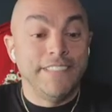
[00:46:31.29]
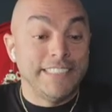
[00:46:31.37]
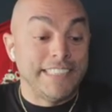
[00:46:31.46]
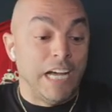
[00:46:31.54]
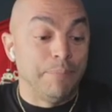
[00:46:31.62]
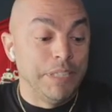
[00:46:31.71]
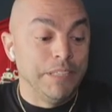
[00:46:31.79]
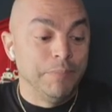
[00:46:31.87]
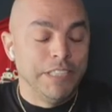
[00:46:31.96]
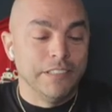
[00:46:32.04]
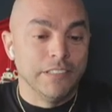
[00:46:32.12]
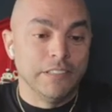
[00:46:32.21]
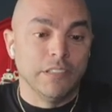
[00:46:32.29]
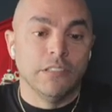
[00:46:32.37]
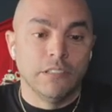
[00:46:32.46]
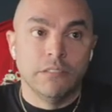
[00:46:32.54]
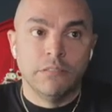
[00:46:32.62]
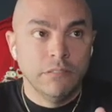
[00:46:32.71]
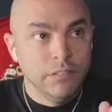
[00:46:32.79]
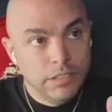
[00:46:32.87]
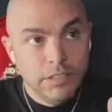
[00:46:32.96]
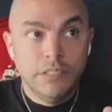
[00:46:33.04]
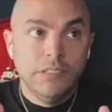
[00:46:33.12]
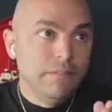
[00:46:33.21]
stopping because, oh,
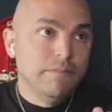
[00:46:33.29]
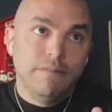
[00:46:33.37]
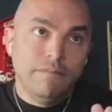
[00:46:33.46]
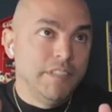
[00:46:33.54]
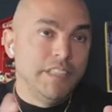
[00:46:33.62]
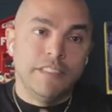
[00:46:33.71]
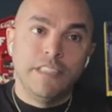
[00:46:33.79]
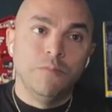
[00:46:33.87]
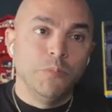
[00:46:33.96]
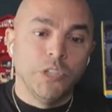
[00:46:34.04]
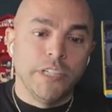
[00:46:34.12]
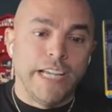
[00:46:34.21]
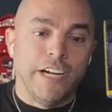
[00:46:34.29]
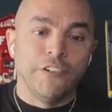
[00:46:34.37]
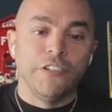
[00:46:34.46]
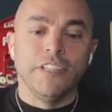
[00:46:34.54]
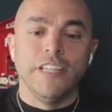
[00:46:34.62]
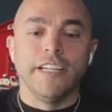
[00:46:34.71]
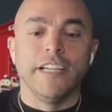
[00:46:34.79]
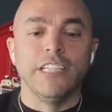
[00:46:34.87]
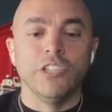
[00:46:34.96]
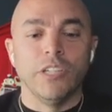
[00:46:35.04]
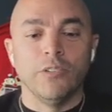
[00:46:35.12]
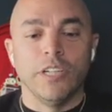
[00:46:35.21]
this didn't work out. Or like, I
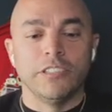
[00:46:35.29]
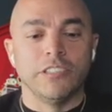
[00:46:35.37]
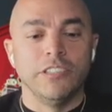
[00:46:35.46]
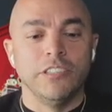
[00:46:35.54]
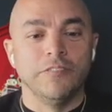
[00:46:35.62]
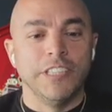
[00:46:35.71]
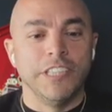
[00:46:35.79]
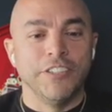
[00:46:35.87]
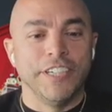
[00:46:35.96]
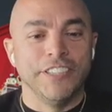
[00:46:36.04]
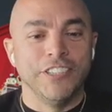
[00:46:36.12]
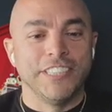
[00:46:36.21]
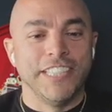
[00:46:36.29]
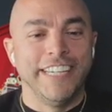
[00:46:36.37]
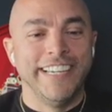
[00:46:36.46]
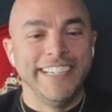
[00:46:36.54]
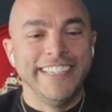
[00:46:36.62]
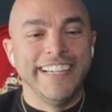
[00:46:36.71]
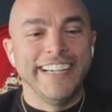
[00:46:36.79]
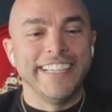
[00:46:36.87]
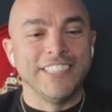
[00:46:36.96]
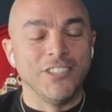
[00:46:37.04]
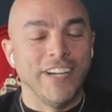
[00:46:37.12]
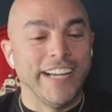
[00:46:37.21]
know I watched in your video how you said, I
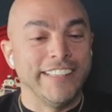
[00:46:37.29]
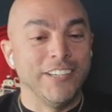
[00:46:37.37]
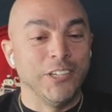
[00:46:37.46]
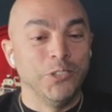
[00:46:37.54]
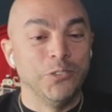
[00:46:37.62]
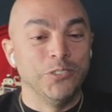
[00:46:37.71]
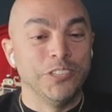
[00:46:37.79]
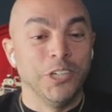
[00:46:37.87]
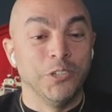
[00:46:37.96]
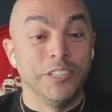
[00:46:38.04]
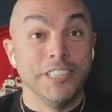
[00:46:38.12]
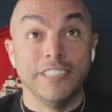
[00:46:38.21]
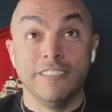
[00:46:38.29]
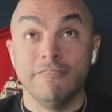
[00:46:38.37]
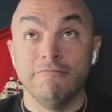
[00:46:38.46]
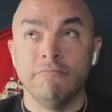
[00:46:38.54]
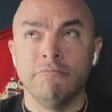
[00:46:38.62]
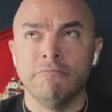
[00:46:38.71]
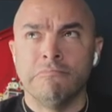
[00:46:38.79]
guess you had the hose going